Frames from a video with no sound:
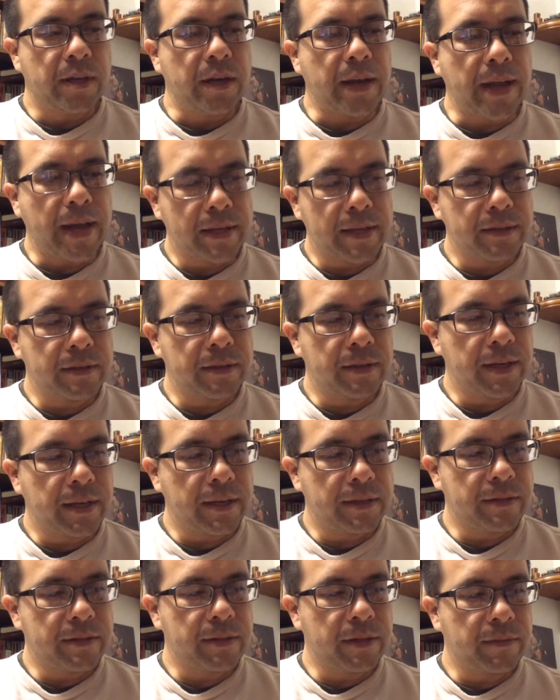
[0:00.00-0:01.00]
NASA
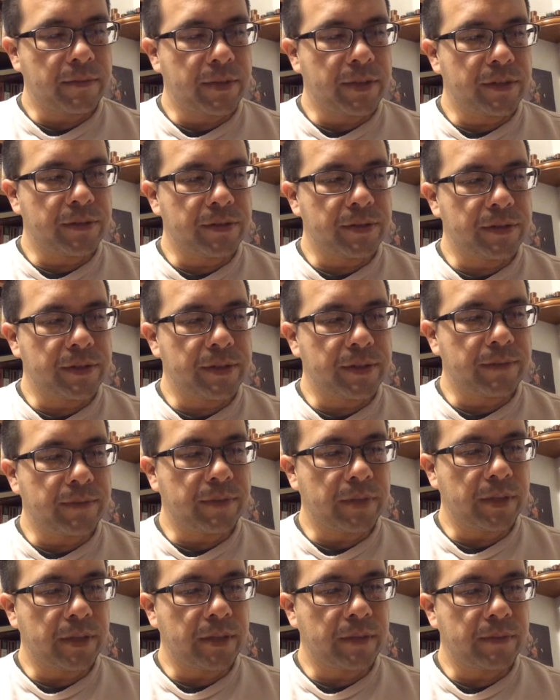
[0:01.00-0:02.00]
has some interest in
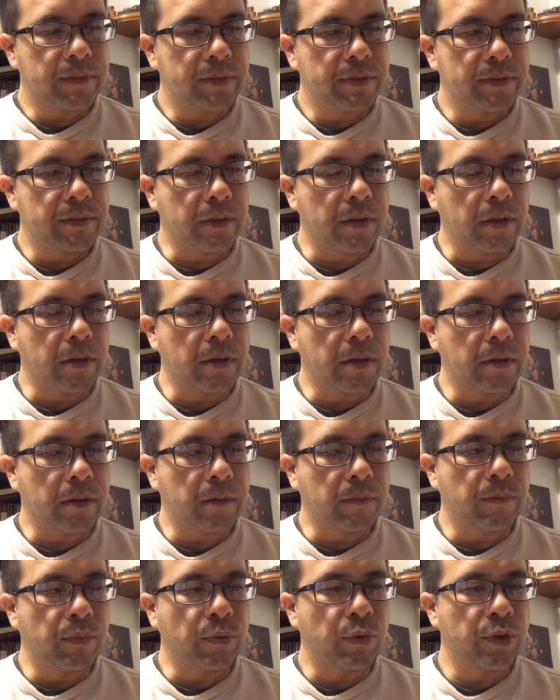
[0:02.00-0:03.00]
blimps,
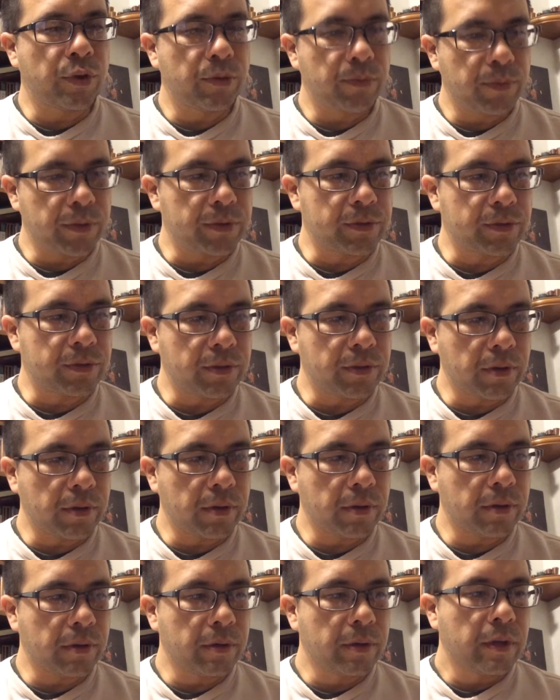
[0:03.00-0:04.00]
um, Border
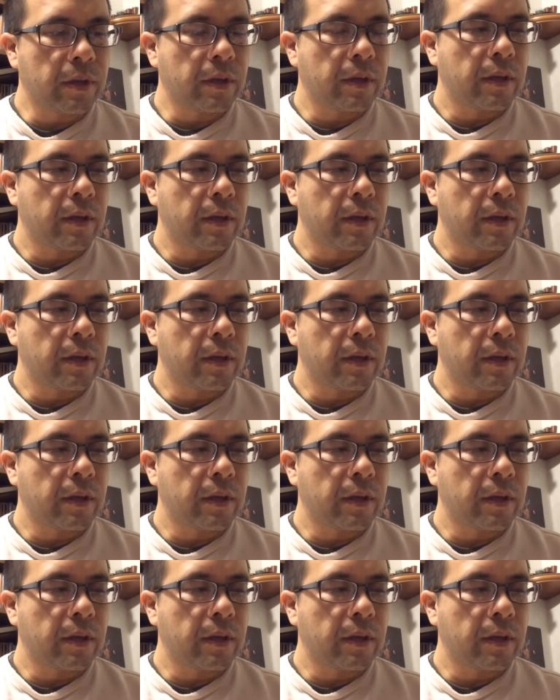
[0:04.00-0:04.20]
Patrol,